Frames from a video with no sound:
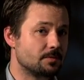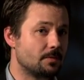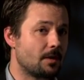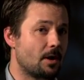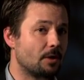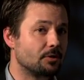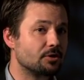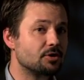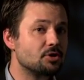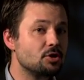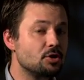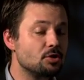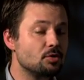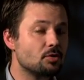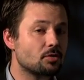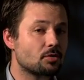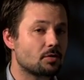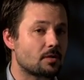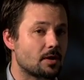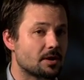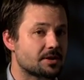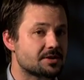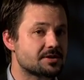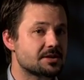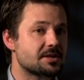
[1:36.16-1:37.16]
about new
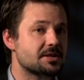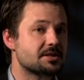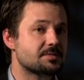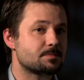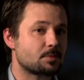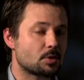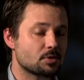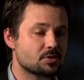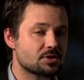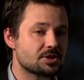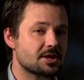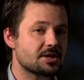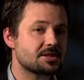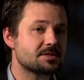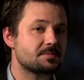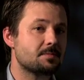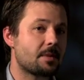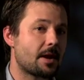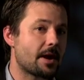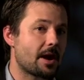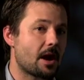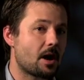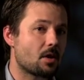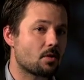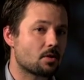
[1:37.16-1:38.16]
threats is processed
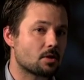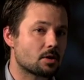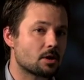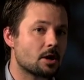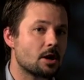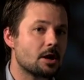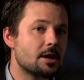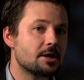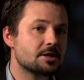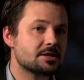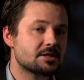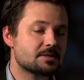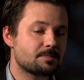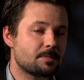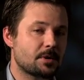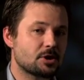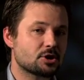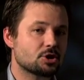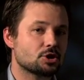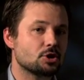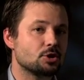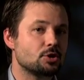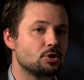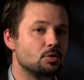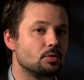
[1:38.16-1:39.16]
by our
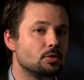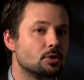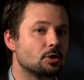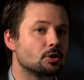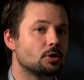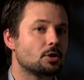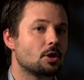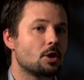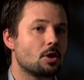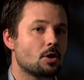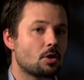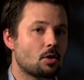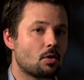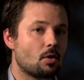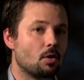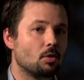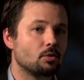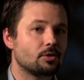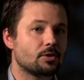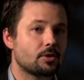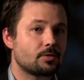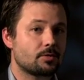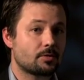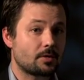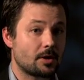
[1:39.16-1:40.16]
special unit called
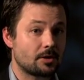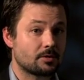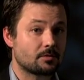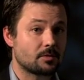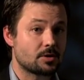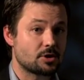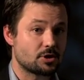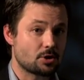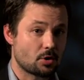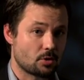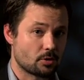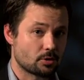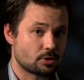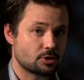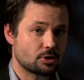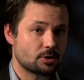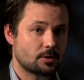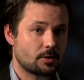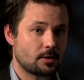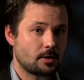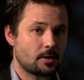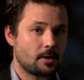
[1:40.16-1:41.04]
Threat Research.